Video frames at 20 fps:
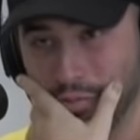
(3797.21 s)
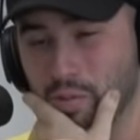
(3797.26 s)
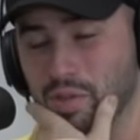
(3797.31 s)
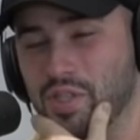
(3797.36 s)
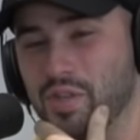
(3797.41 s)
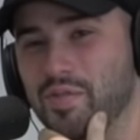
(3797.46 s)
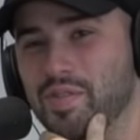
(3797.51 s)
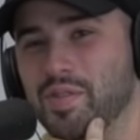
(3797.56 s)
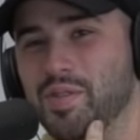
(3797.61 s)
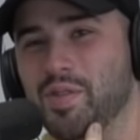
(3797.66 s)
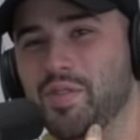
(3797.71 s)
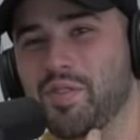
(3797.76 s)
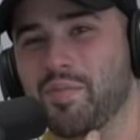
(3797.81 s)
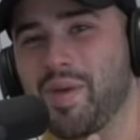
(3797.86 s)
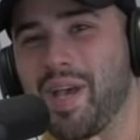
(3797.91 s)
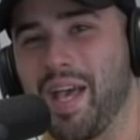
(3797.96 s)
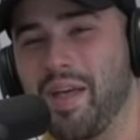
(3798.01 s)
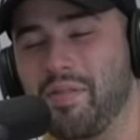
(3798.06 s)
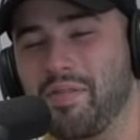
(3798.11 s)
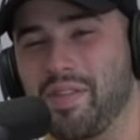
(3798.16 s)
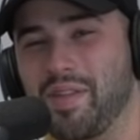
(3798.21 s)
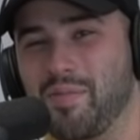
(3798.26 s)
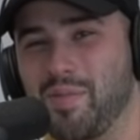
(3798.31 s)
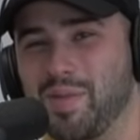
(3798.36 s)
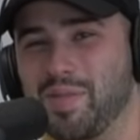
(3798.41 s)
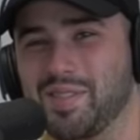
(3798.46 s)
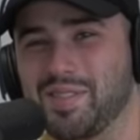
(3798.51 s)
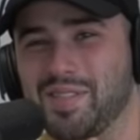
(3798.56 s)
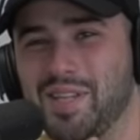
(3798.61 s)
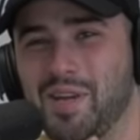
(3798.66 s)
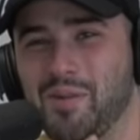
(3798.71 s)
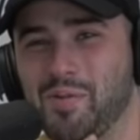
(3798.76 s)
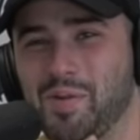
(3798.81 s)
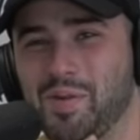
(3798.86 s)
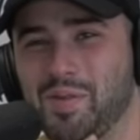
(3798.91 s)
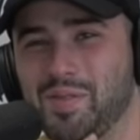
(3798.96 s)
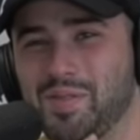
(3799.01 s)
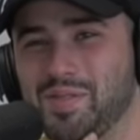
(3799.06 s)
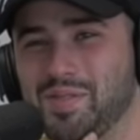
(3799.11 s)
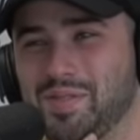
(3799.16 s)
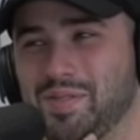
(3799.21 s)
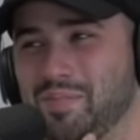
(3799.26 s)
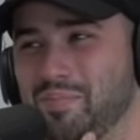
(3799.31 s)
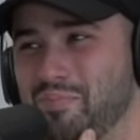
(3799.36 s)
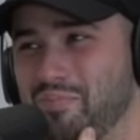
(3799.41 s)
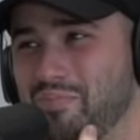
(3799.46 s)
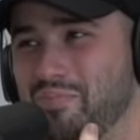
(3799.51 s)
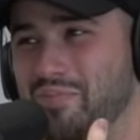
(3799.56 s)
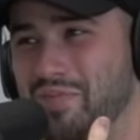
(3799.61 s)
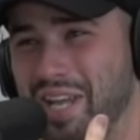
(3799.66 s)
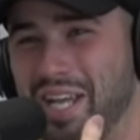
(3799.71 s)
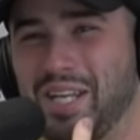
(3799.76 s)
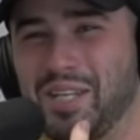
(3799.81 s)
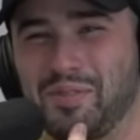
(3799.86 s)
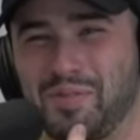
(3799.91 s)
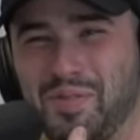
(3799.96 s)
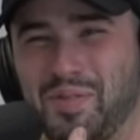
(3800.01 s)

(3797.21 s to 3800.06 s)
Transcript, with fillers: Which, if you do the math, that means his net worth is negative